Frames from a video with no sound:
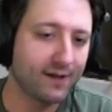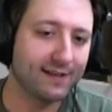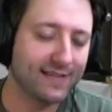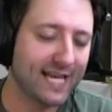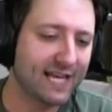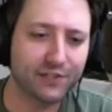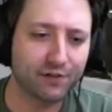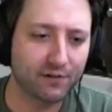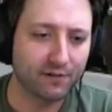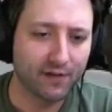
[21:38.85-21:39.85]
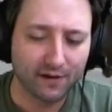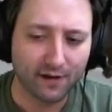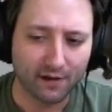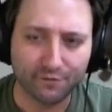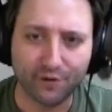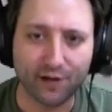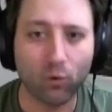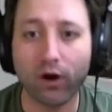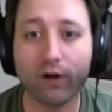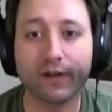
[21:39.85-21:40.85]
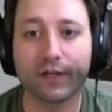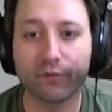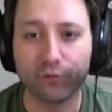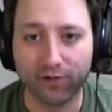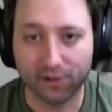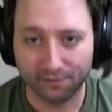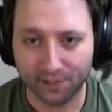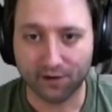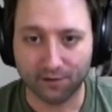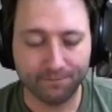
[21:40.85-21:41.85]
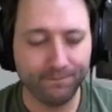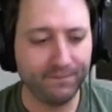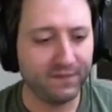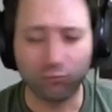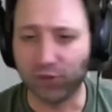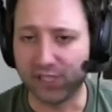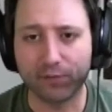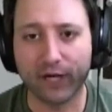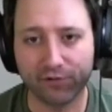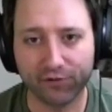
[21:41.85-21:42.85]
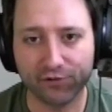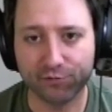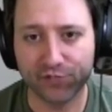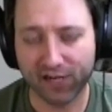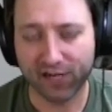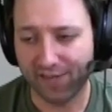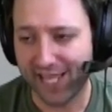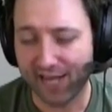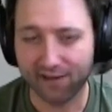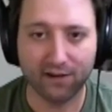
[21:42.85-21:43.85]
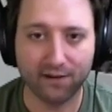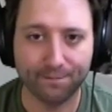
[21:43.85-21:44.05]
Last year, Freddie Wong and crew, a really popular YouTube channel, they had a